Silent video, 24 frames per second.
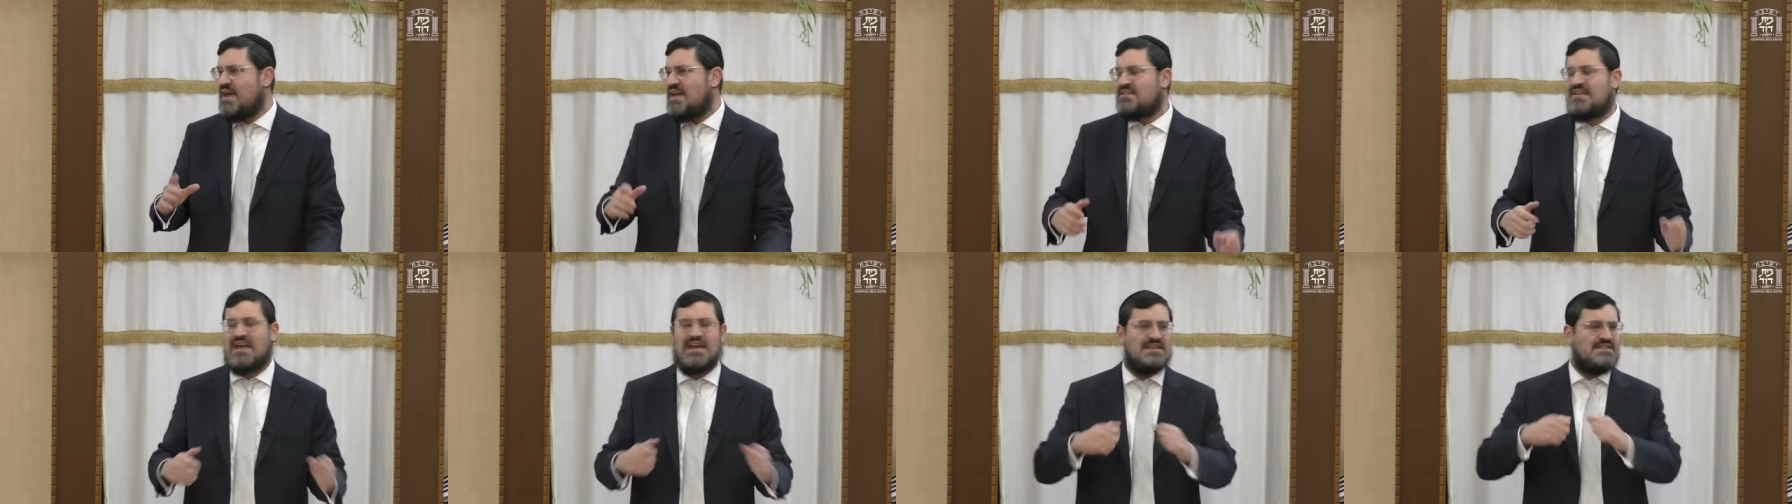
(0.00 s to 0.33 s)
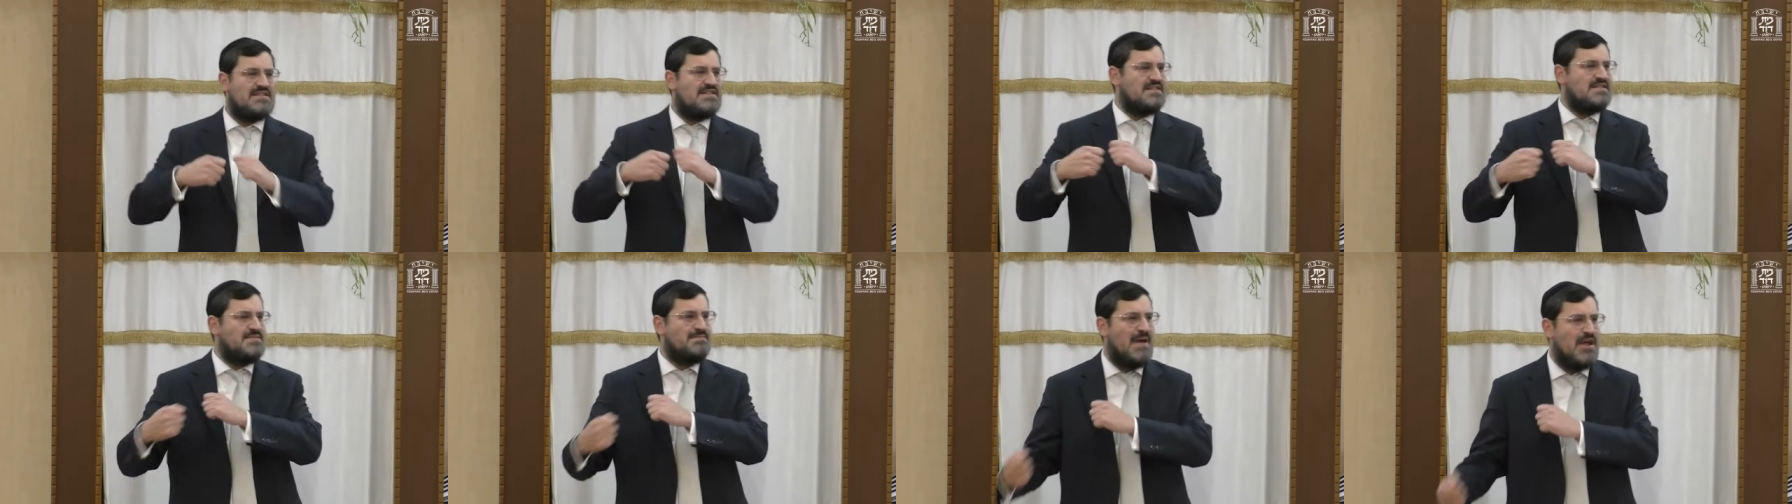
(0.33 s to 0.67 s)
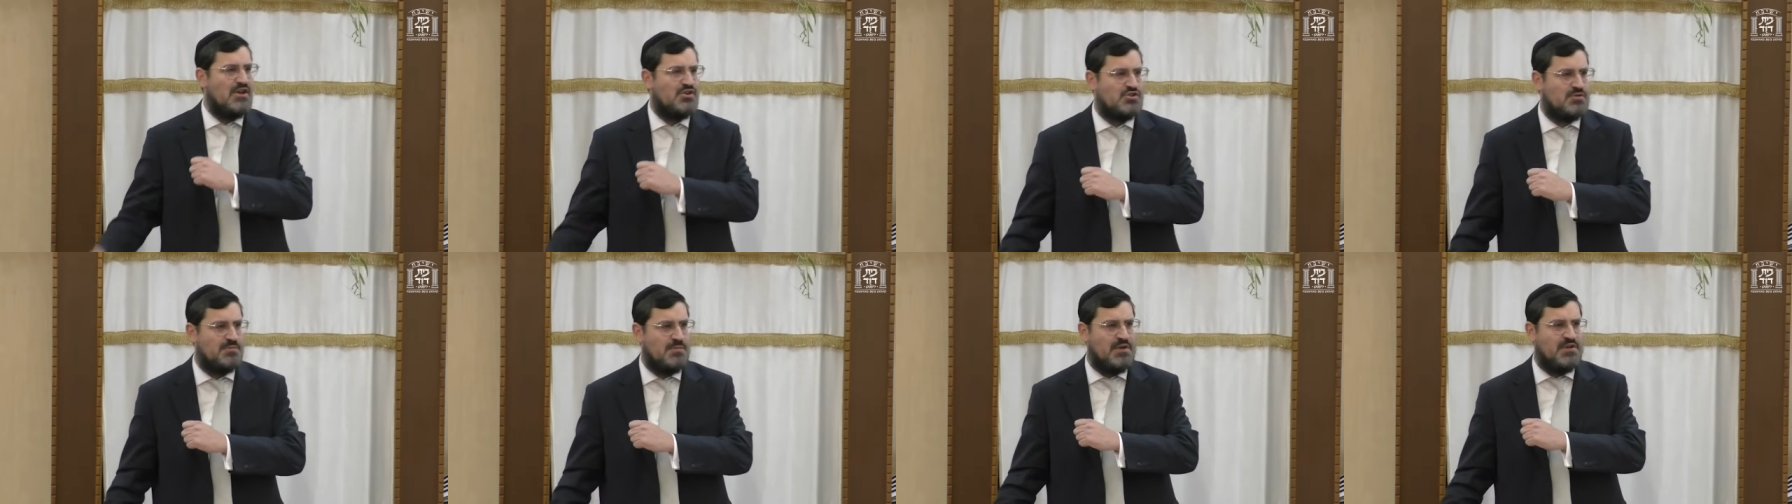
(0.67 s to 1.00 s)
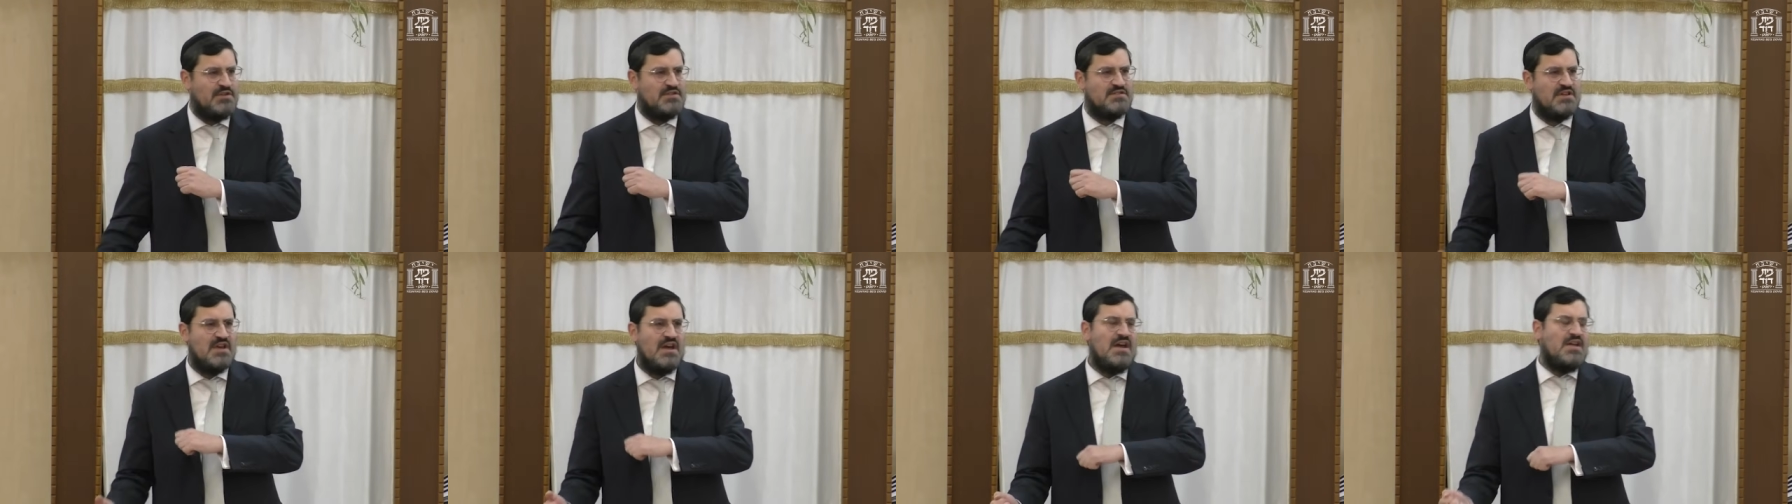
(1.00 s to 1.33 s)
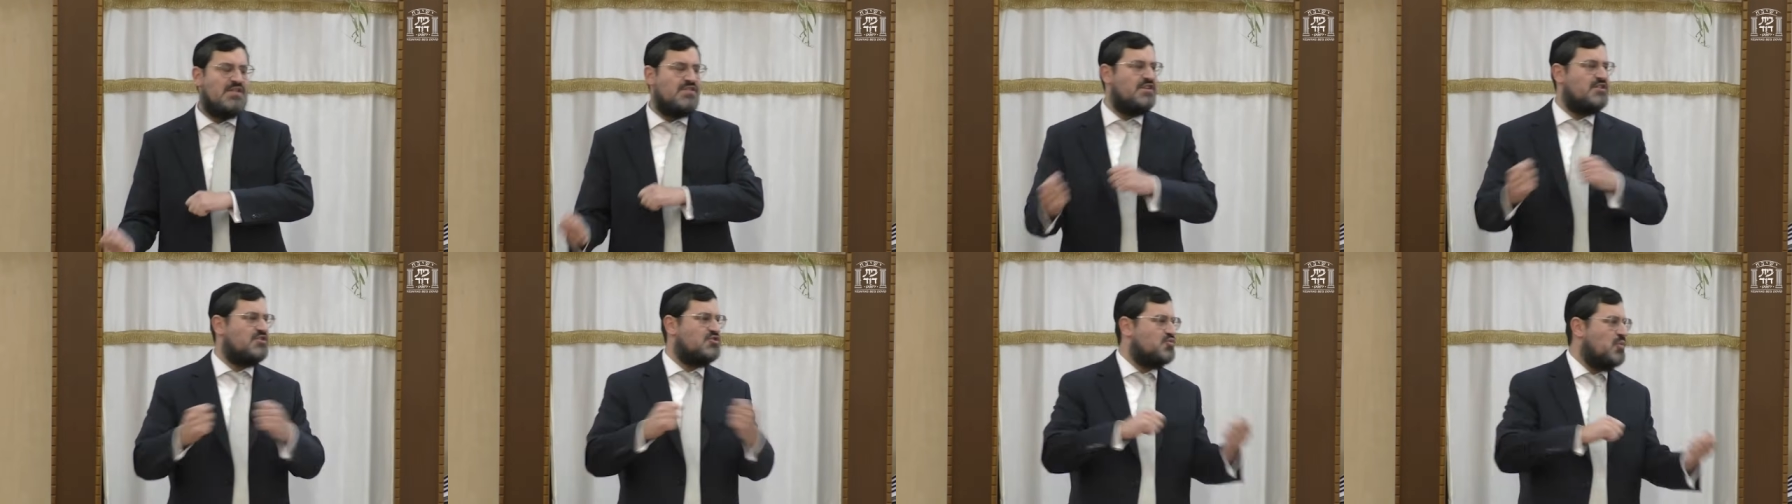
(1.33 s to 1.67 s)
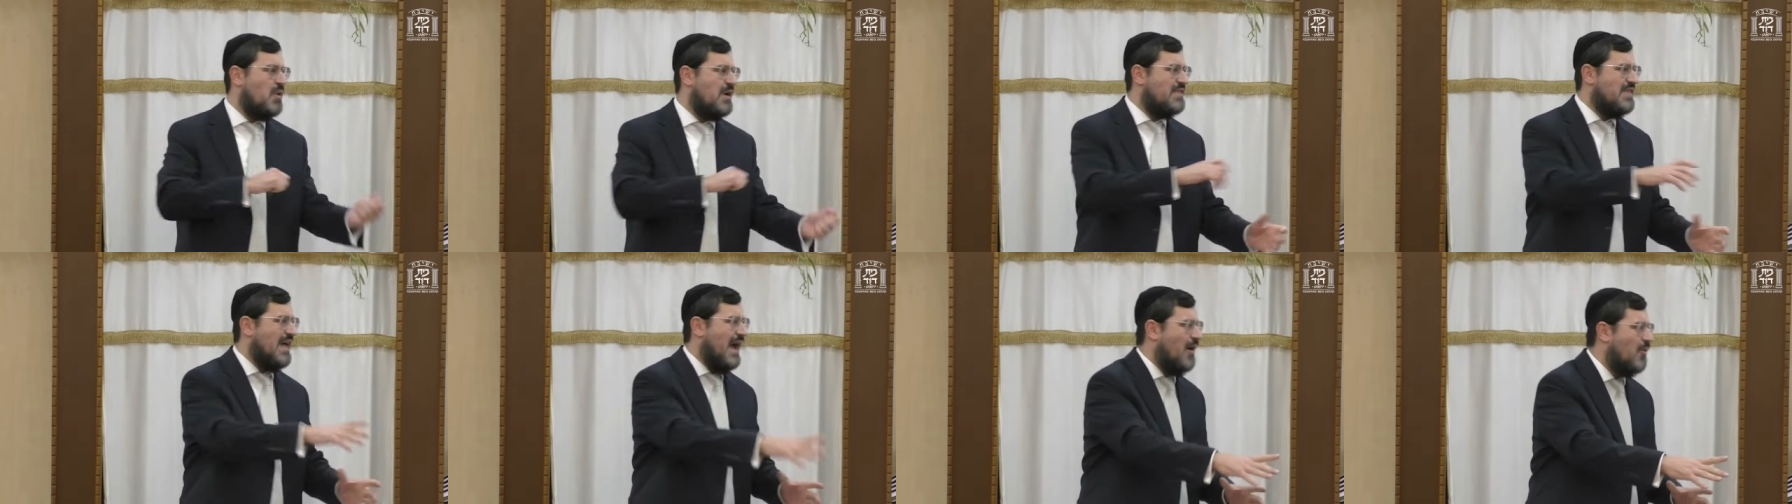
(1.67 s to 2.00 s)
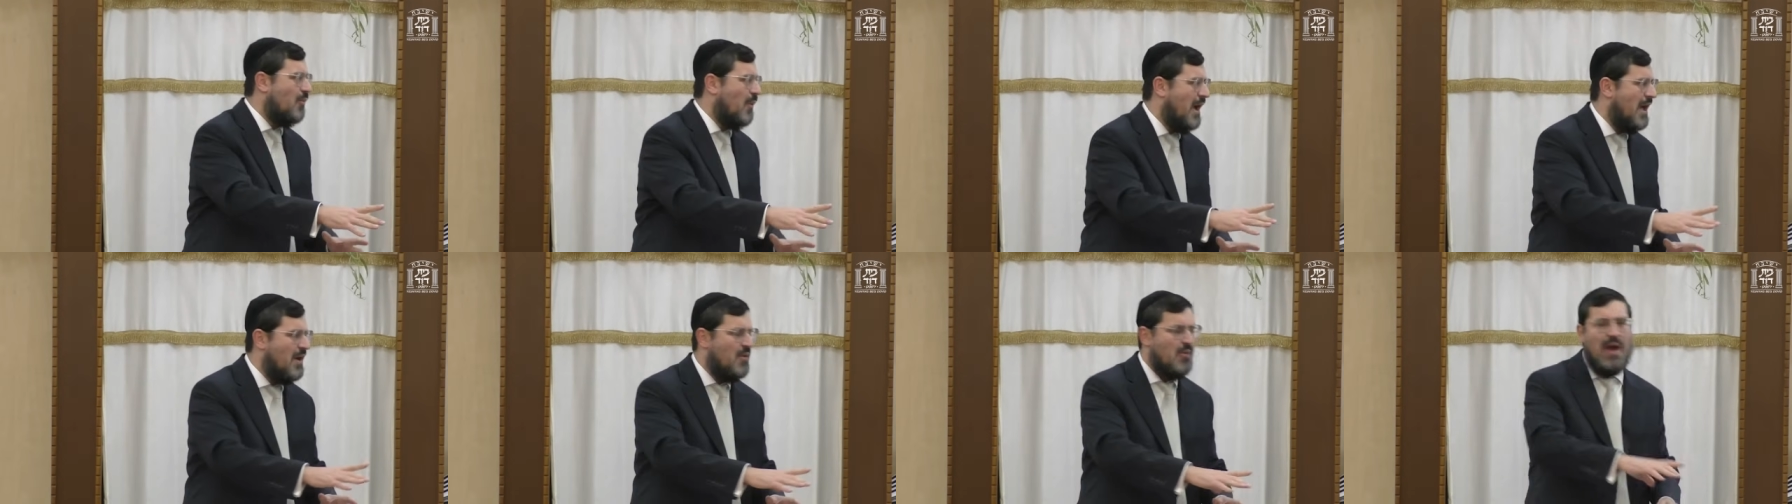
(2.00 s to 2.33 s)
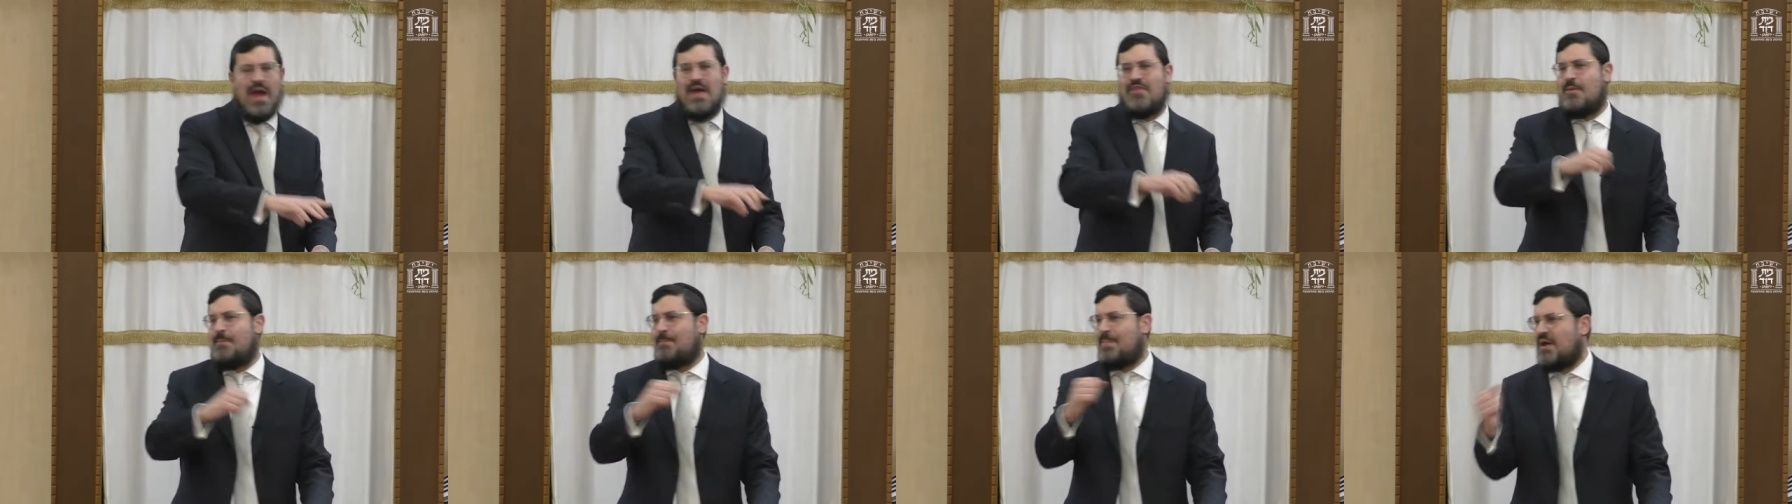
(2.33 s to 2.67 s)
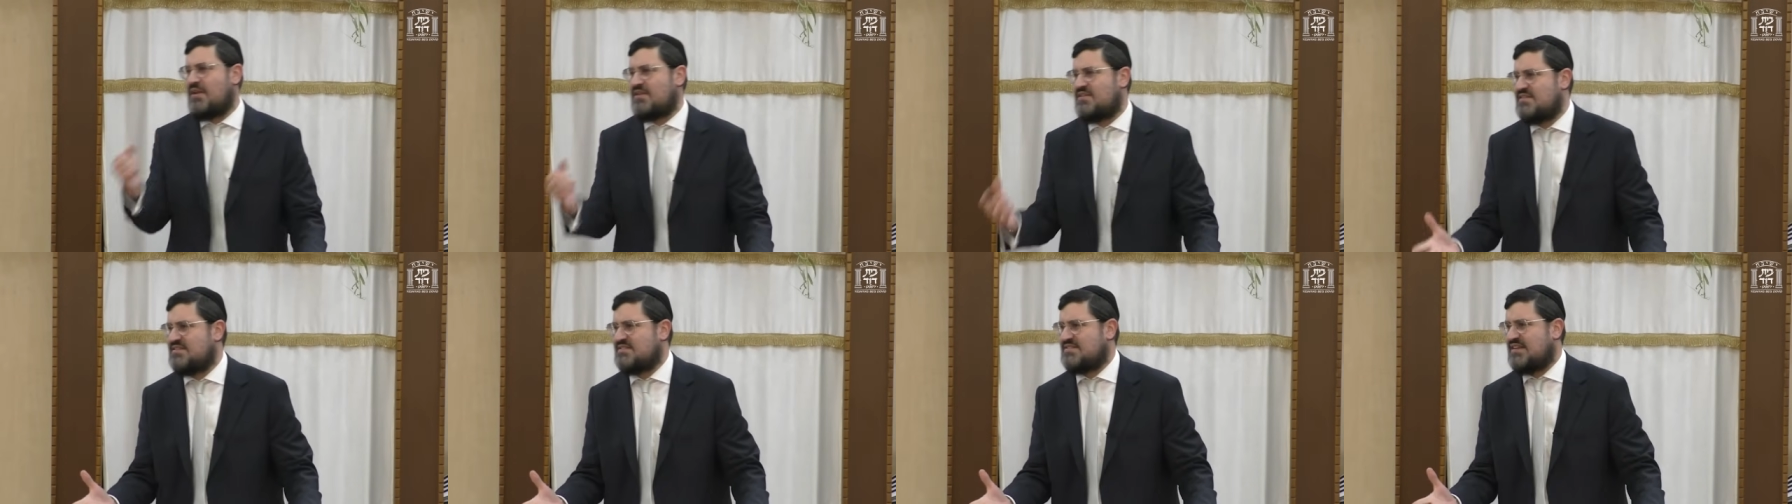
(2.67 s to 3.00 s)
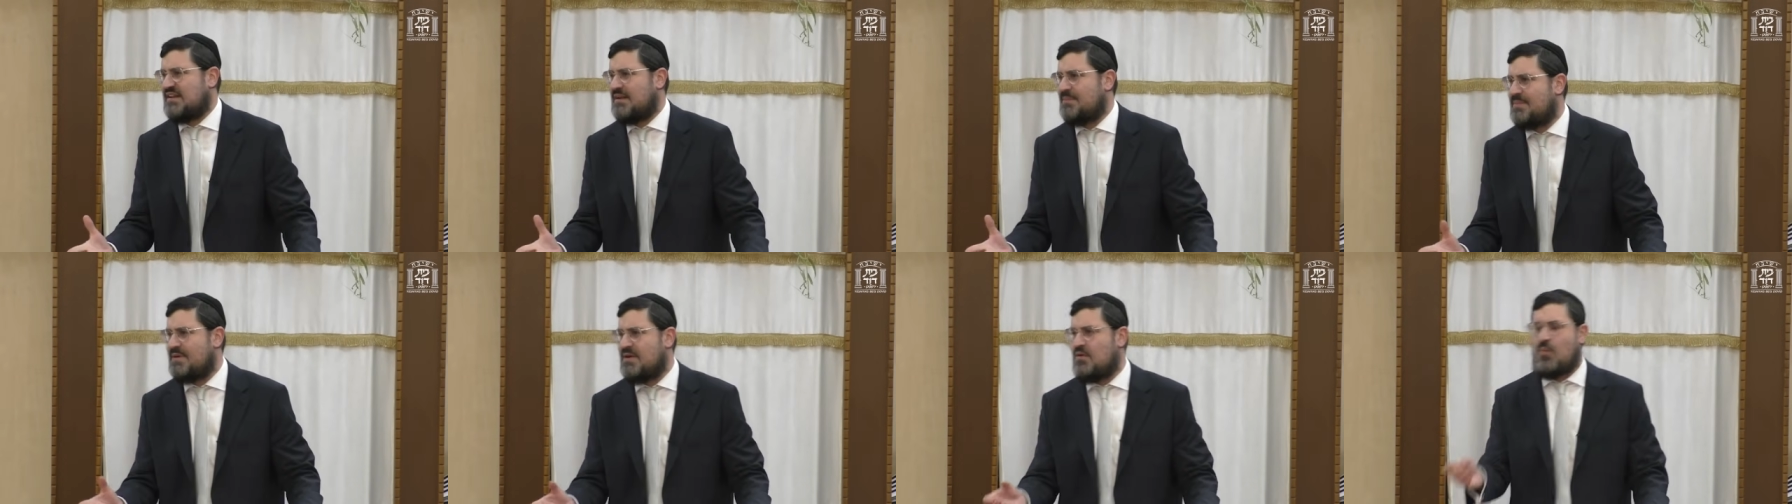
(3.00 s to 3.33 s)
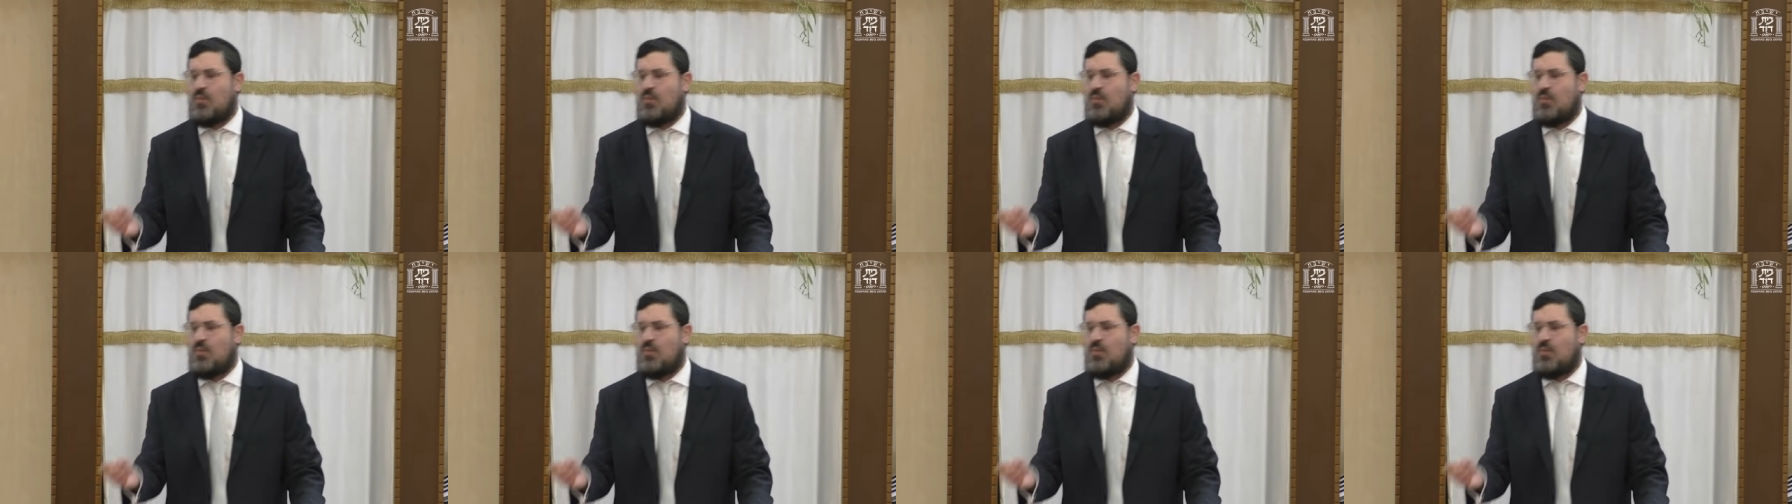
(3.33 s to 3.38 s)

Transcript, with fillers: Takes his measurements this way, that way, where the button's gonna be,